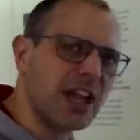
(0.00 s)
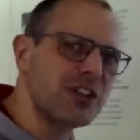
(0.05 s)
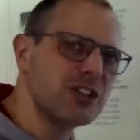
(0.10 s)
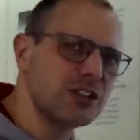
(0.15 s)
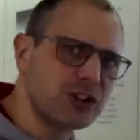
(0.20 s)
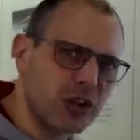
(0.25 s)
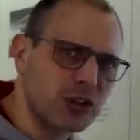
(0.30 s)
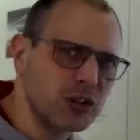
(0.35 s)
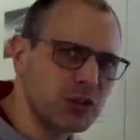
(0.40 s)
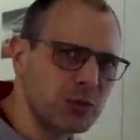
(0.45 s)
I
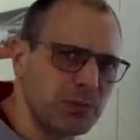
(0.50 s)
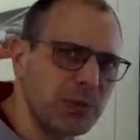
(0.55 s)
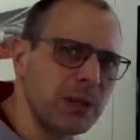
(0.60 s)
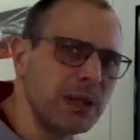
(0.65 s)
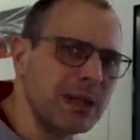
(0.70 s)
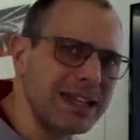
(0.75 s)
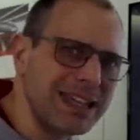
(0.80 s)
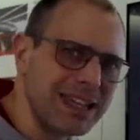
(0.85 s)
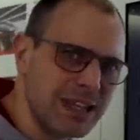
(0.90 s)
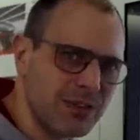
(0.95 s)
don't
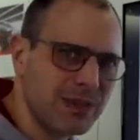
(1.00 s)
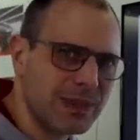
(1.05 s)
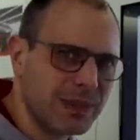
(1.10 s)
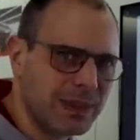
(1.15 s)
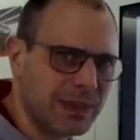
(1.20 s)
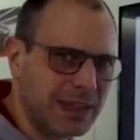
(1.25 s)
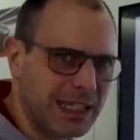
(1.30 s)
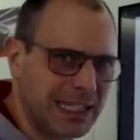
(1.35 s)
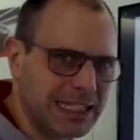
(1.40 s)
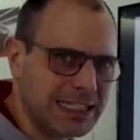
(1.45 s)
believe
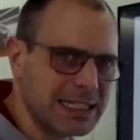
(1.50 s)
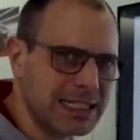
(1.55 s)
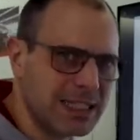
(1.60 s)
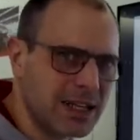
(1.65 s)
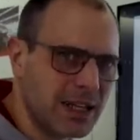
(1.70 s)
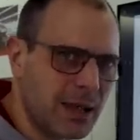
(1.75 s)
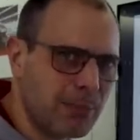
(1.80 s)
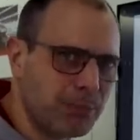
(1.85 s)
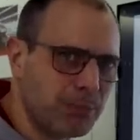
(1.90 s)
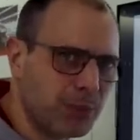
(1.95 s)
in these
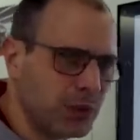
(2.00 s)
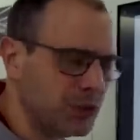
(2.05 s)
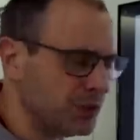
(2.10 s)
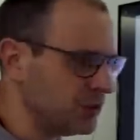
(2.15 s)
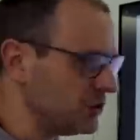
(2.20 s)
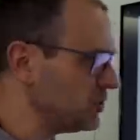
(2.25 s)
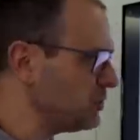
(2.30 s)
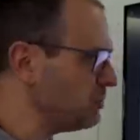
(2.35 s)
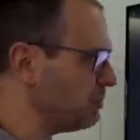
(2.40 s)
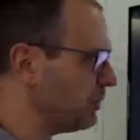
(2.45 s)

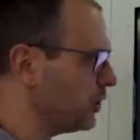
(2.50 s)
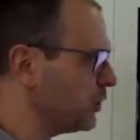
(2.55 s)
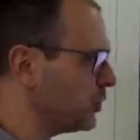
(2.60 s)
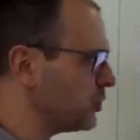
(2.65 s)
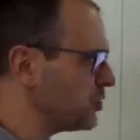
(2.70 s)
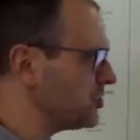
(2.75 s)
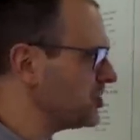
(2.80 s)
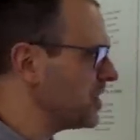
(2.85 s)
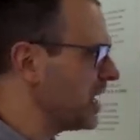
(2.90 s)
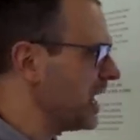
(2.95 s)
numbers,
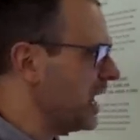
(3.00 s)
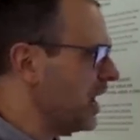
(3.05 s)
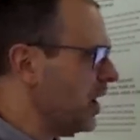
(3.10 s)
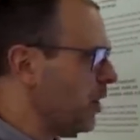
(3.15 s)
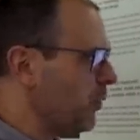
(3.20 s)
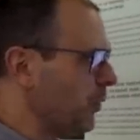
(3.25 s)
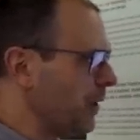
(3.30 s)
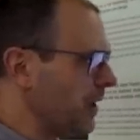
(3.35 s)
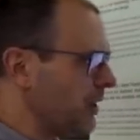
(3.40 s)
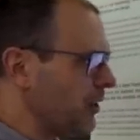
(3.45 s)
because
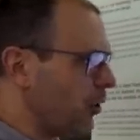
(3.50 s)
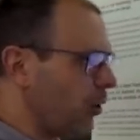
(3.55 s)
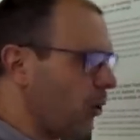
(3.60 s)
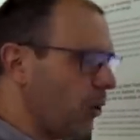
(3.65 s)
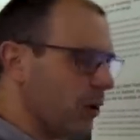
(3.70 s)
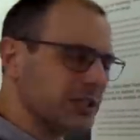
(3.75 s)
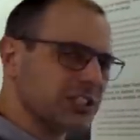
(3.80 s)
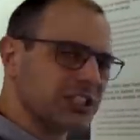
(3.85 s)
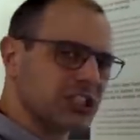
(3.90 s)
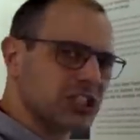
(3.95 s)
with
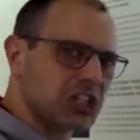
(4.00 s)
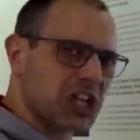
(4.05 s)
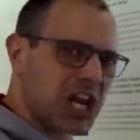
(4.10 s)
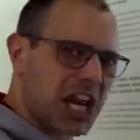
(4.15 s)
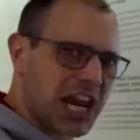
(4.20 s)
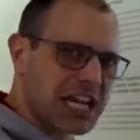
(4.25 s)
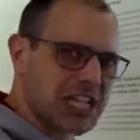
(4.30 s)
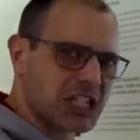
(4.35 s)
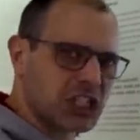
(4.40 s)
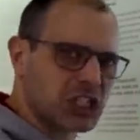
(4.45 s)
all the
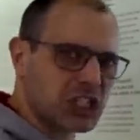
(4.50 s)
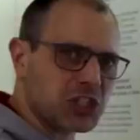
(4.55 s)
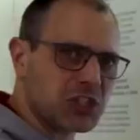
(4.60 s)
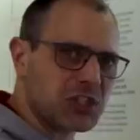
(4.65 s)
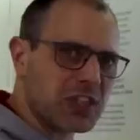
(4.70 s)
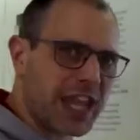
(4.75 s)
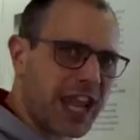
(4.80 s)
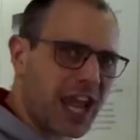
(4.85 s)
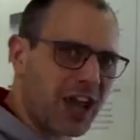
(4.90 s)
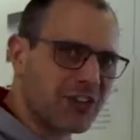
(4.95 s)
changes
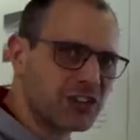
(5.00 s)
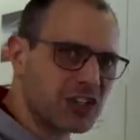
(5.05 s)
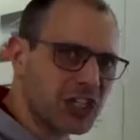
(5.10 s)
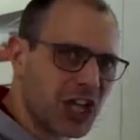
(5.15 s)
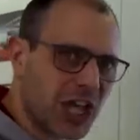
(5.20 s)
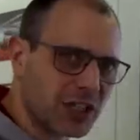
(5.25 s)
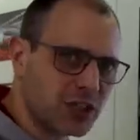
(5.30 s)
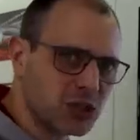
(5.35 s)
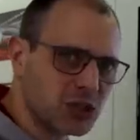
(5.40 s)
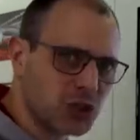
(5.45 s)
they have
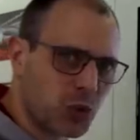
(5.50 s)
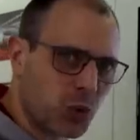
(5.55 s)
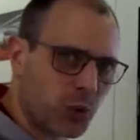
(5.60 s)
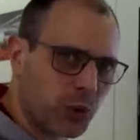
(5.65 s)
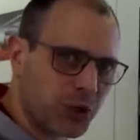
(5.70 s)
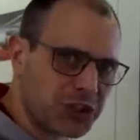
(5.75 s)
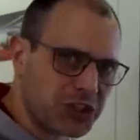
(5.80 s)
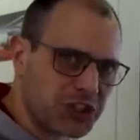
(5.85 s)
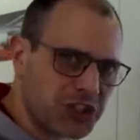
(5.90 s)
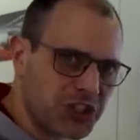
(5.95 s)
done
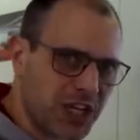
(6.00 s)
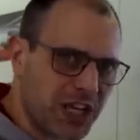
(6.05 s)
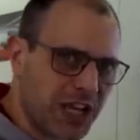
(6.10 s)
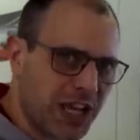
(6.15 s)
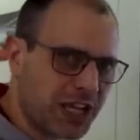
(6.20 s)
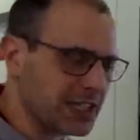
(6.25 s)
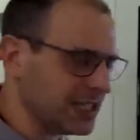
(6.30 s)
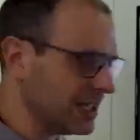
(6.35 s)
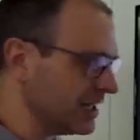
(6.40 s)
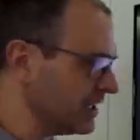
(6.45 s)
towards the
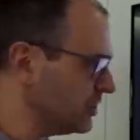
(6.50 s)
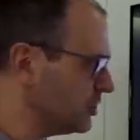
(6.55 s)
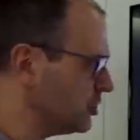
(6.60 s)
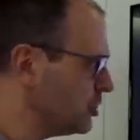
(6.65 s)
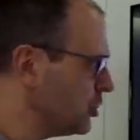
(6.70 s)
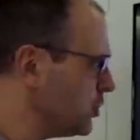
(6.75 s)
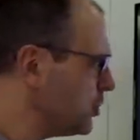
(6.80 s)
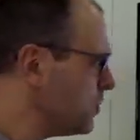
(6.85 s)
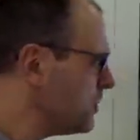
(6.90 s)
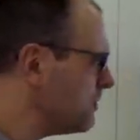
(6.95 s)

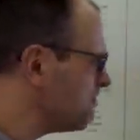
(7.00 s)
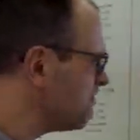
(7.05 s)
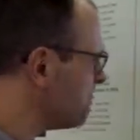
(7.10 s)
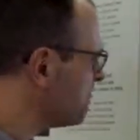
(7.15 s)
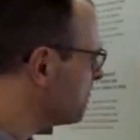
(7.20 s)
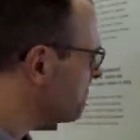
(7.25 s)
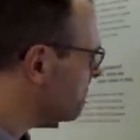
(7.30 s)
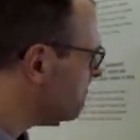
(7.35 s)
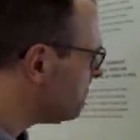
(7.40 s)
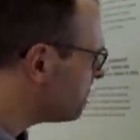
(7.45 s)
992,
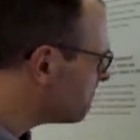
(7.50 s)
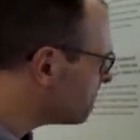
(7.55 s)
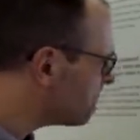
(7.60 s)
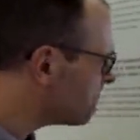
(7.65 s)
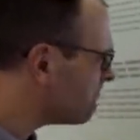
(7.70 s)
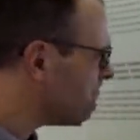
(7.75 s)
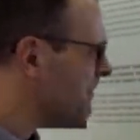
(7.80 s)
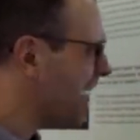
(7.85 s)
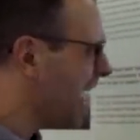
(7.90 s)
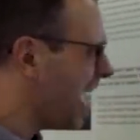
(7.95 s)

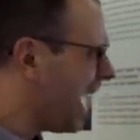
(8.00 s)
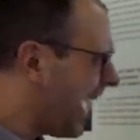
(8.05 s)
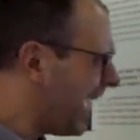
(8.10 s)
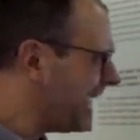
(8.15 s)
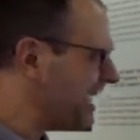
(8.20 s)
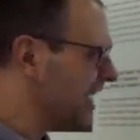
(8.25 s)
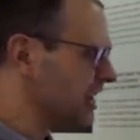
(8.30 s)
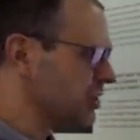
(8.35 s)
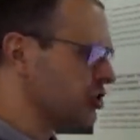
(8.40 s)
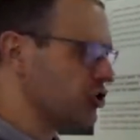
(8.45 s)

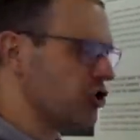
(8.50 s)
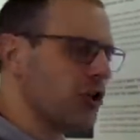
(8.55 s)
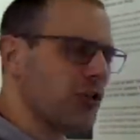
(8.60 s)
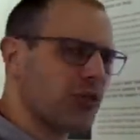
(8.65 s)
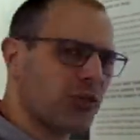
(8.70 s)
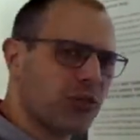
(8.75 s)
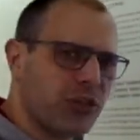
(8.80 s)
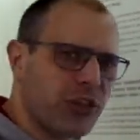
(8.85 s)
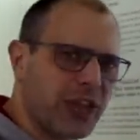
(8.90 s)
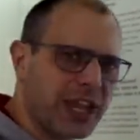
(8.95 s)
I actually
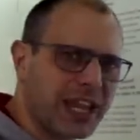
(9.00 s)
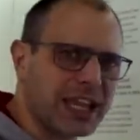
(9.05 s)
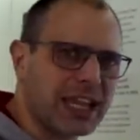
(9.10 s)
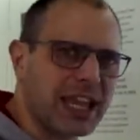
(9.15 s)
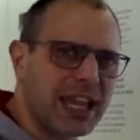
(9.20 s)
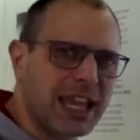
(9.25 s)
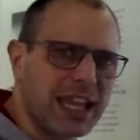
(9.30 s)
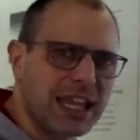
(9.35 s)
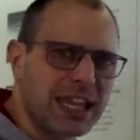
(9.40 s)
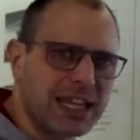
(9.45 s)
think
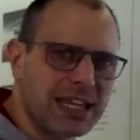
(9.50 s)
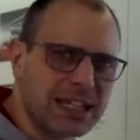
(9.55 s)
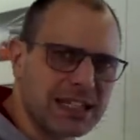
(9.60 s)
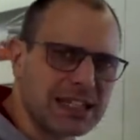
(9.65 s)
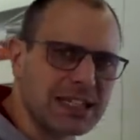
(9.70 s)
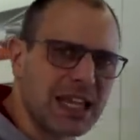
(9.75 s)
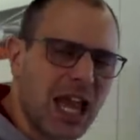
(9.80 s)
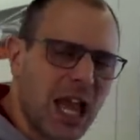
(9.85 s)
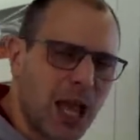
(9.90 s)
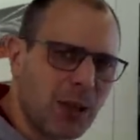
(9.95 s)
it
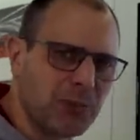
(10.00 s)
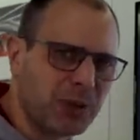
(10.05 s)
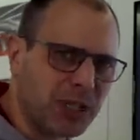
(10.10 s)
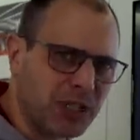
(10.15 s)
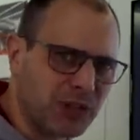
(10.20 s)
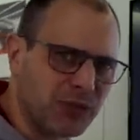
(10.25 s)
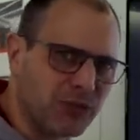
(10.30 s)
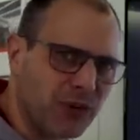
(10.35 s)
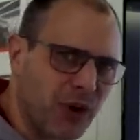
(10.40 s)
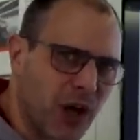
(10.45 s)
is a
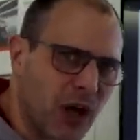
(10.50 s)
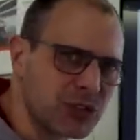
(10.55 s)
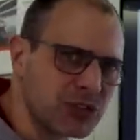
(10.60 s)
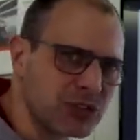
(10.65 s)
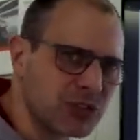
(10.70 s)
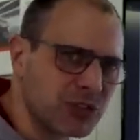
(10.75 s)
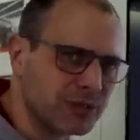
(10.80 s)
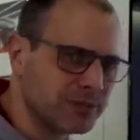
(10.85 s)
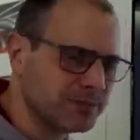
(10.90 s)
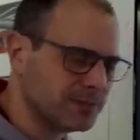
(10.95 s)
bit
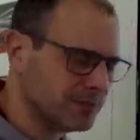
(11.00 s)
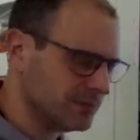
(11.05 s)
faster.